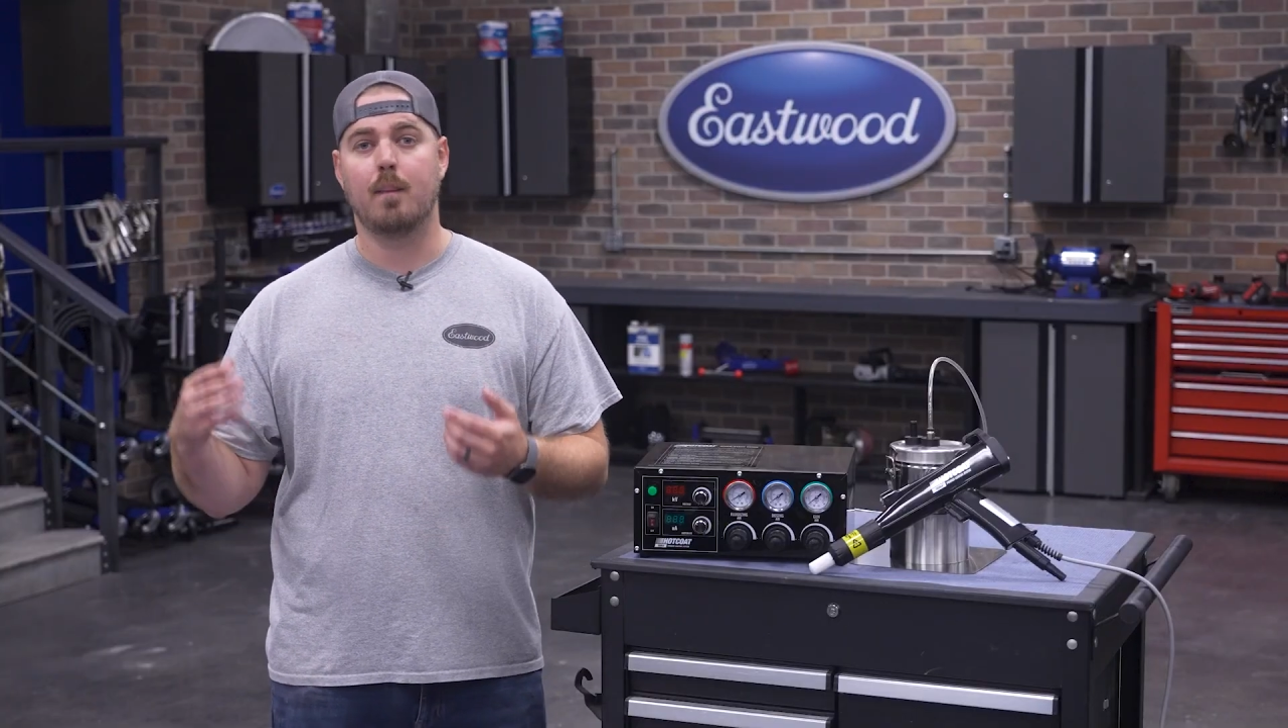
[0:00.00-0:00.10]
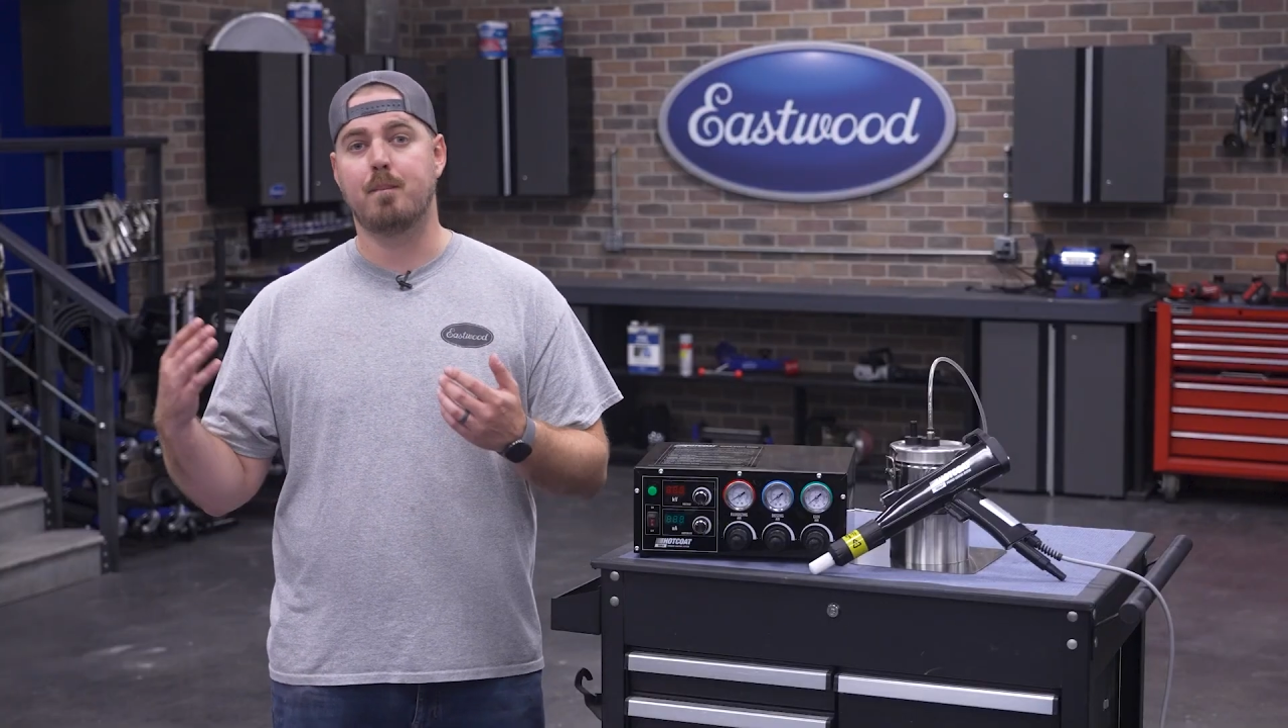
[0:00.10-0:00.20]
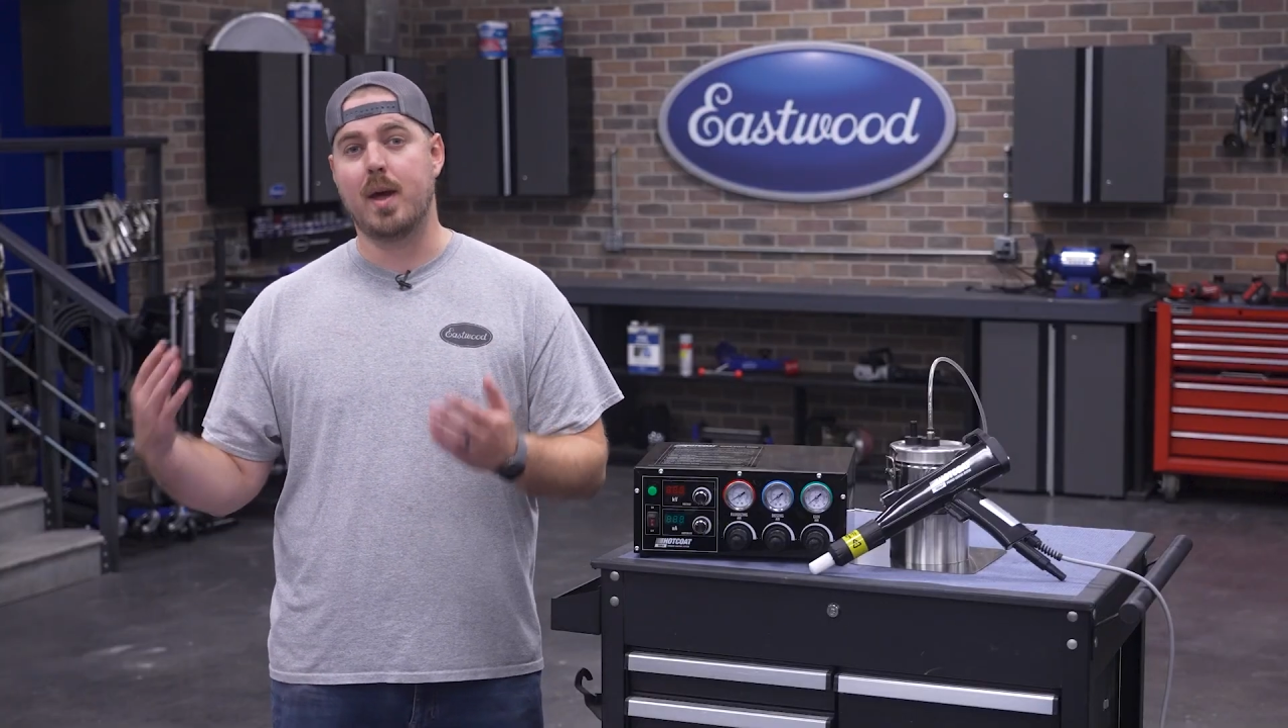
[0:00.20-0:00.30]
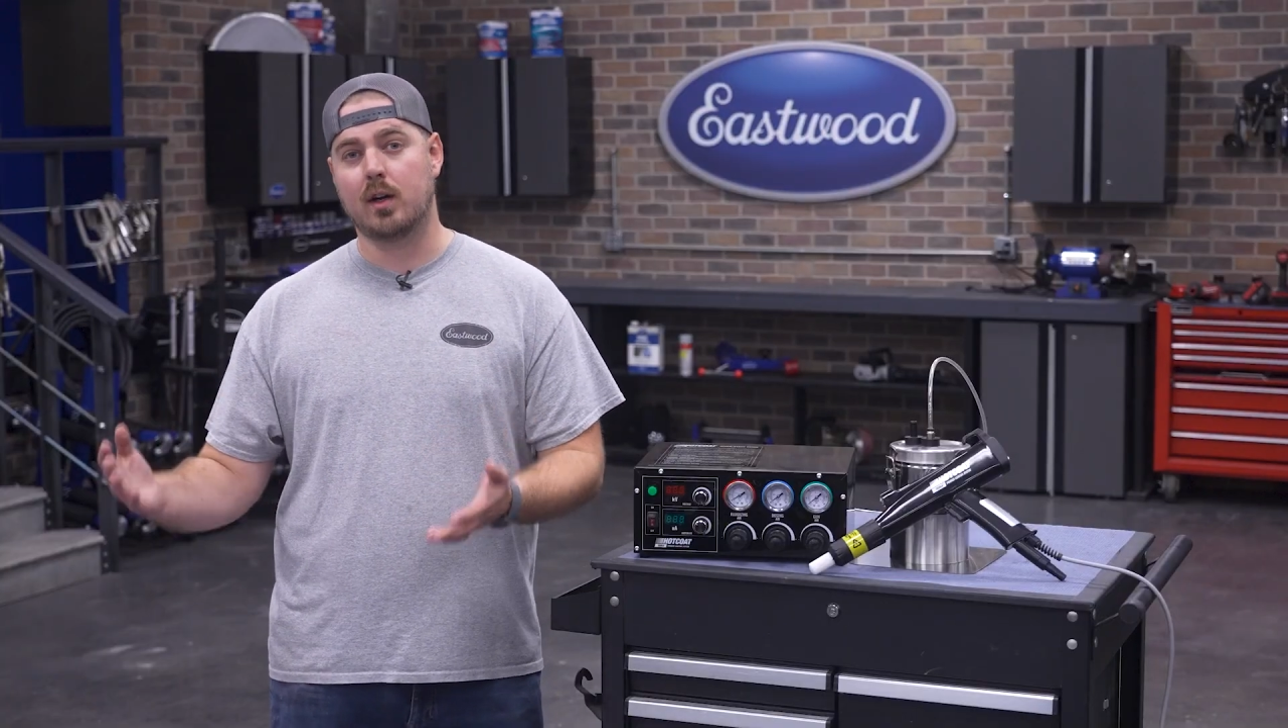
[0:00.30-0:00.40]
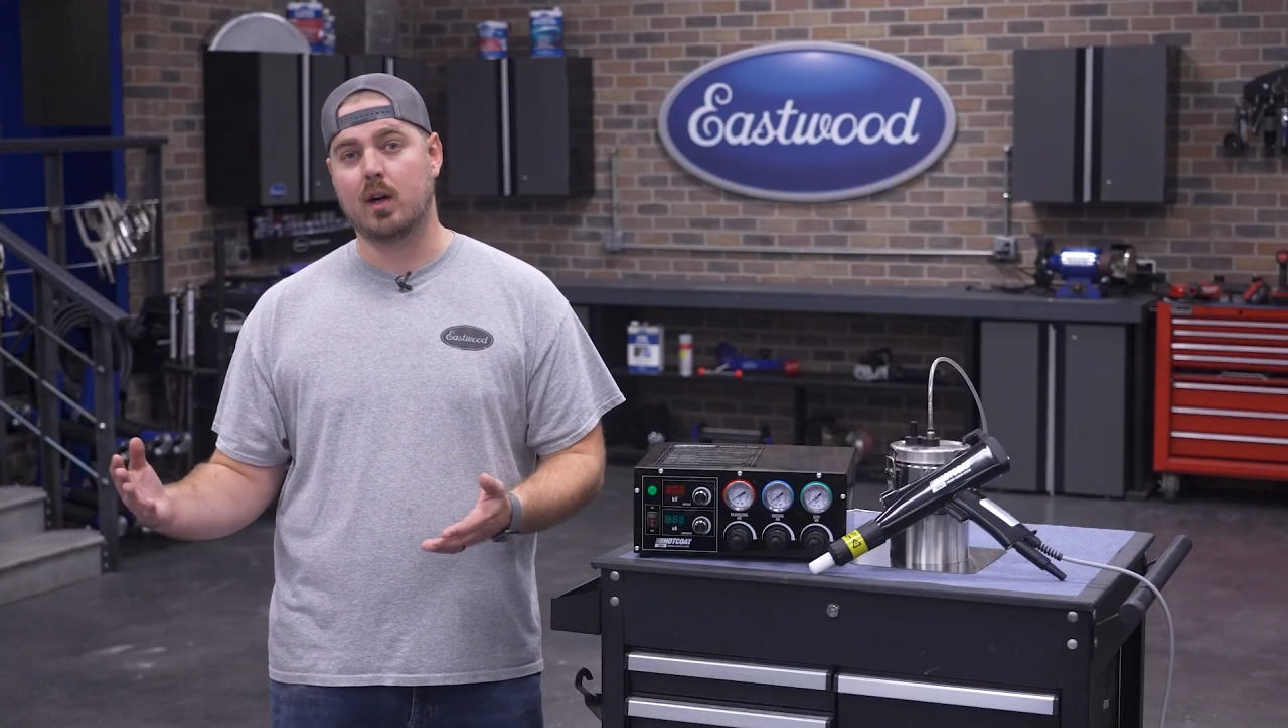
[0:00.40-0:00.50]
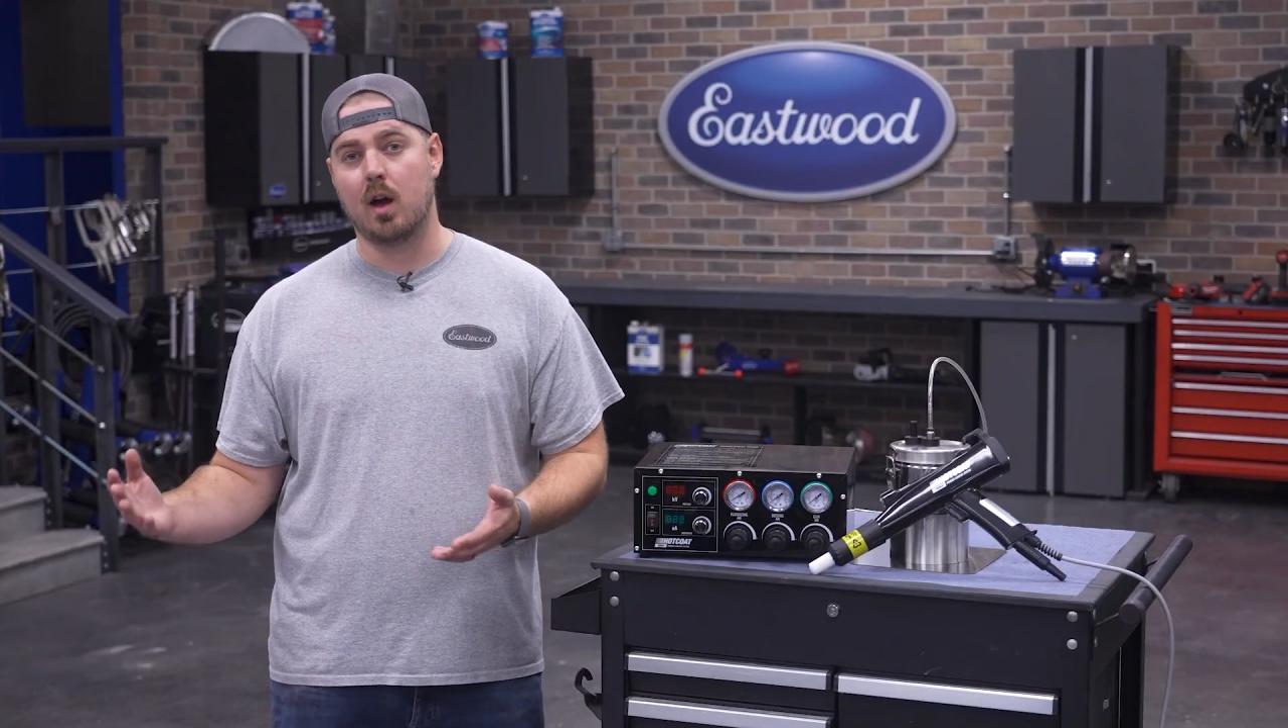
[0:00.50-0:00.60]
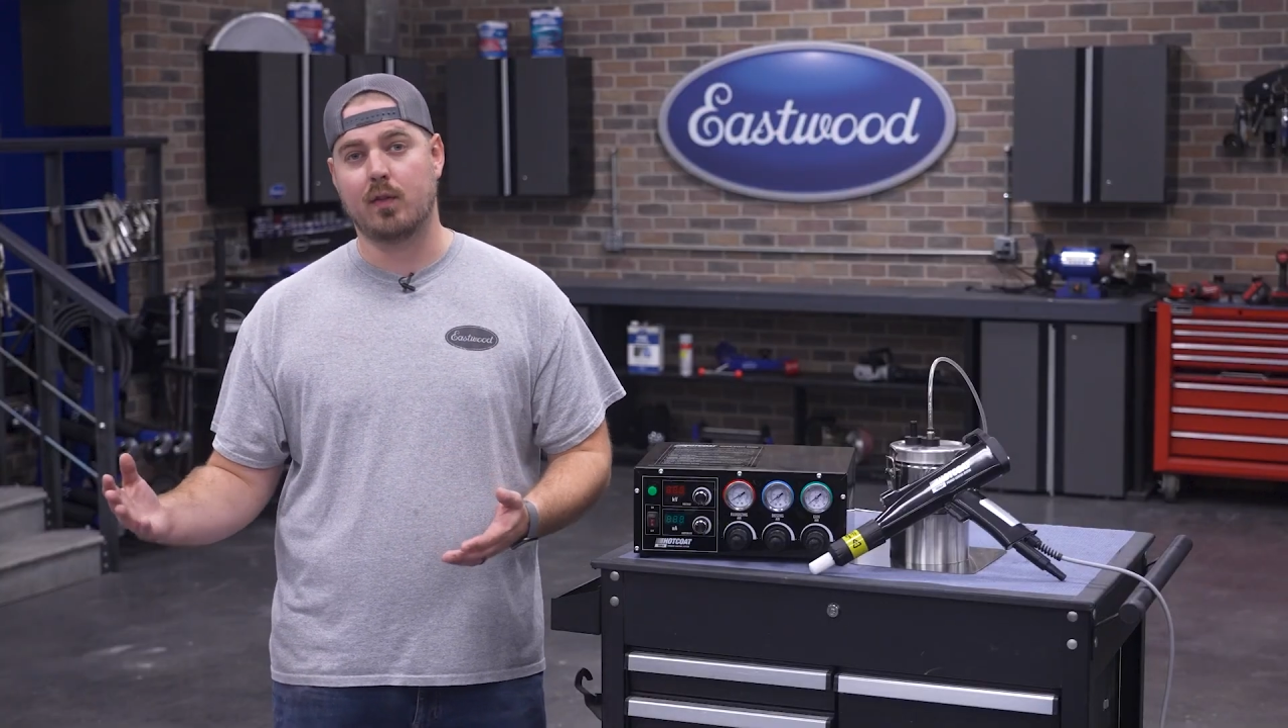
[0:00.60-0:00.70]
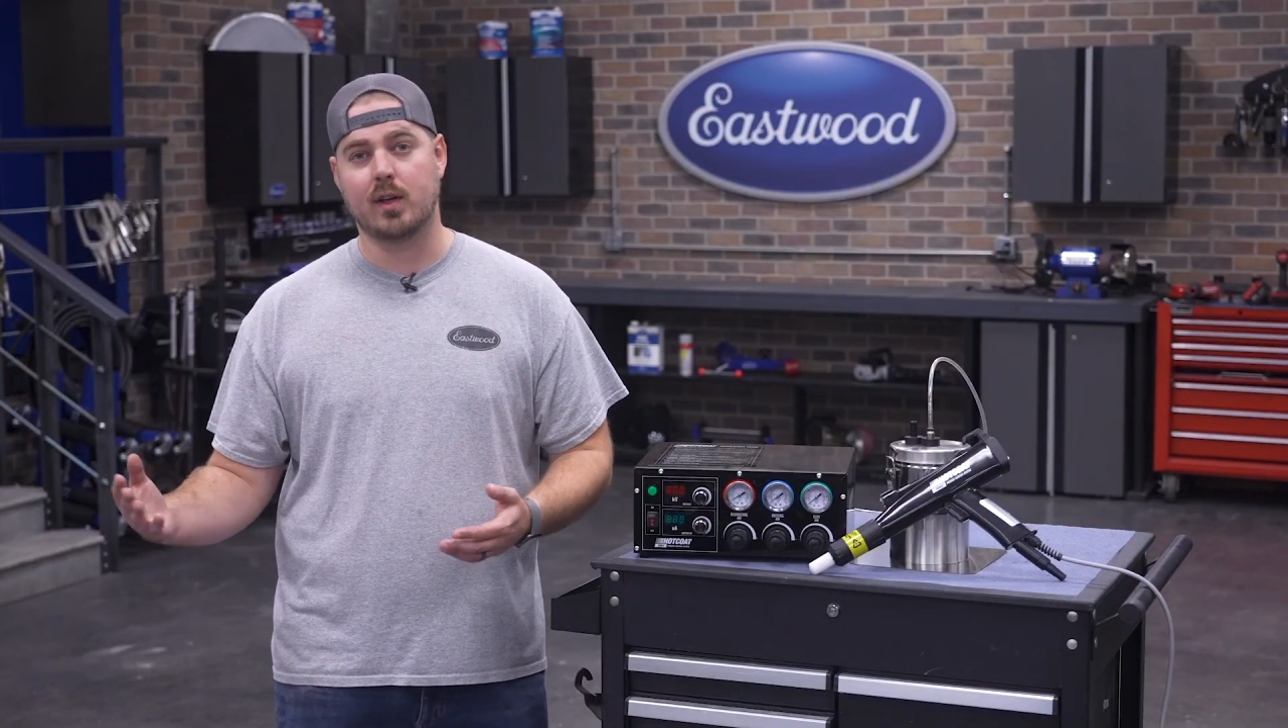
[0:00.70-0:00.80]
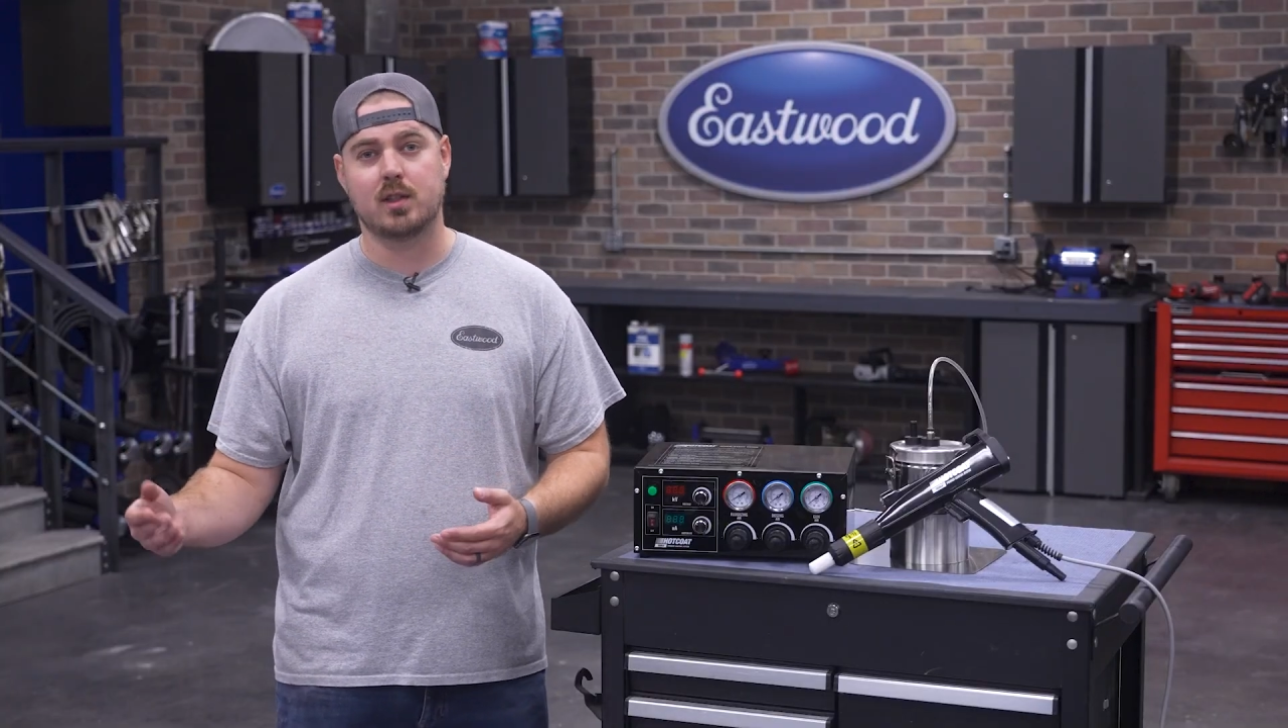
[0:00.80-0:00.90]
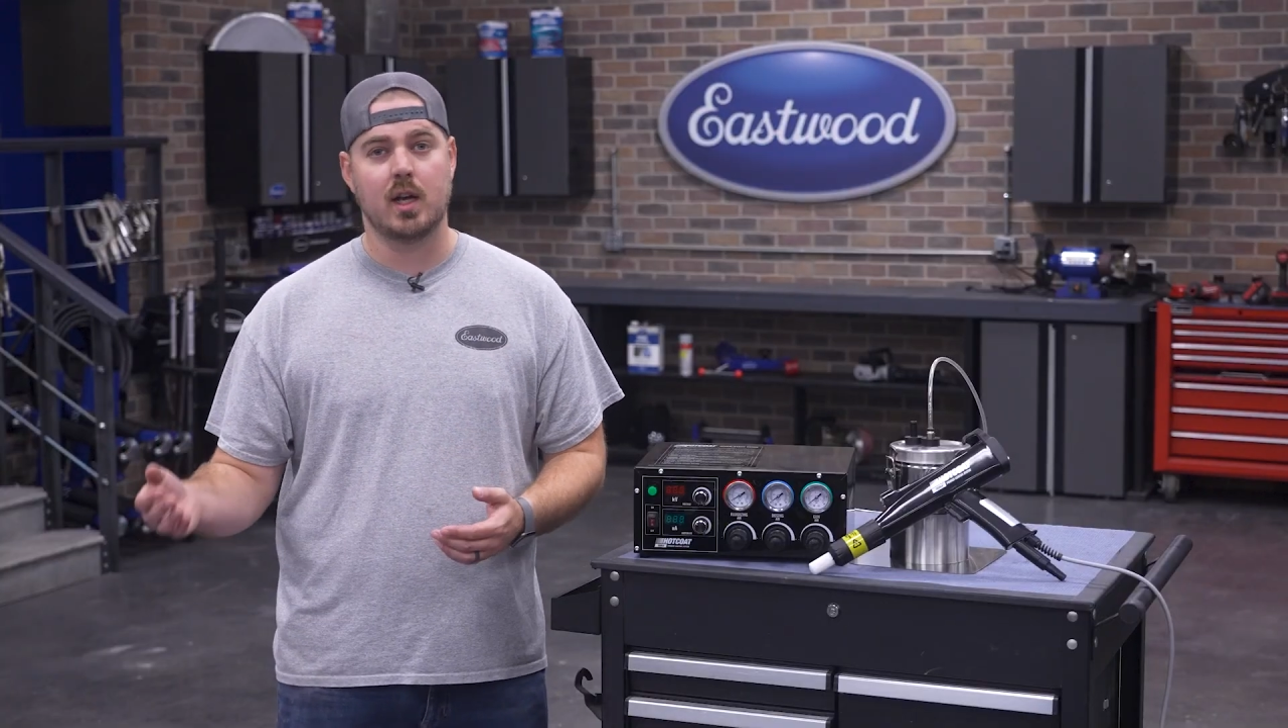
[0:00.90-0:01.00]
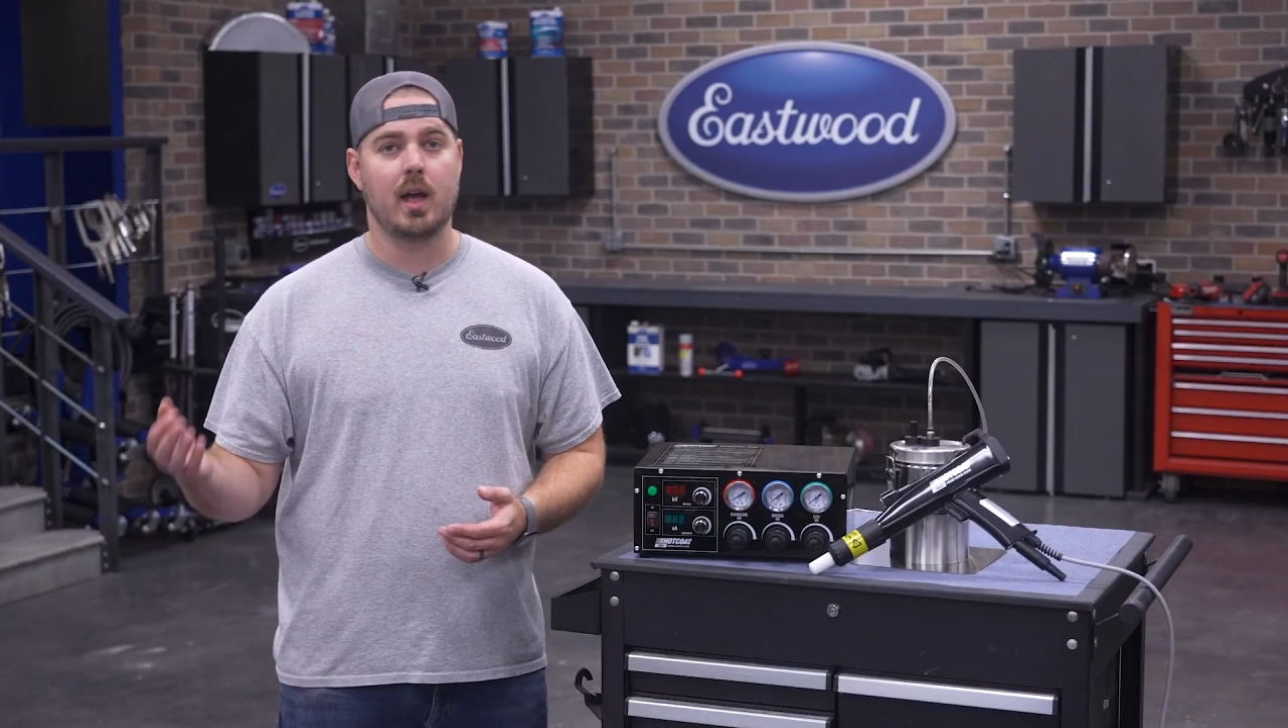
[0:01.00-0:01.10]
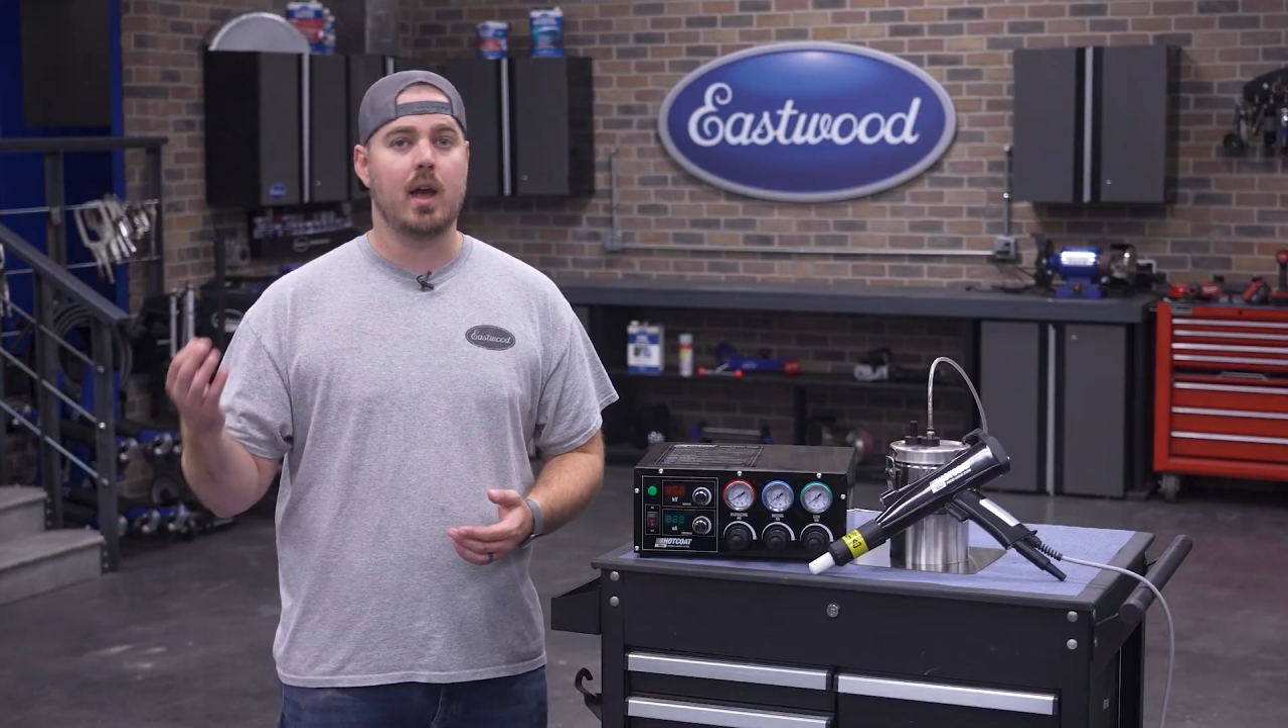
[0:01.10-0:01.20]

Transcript: better coverage,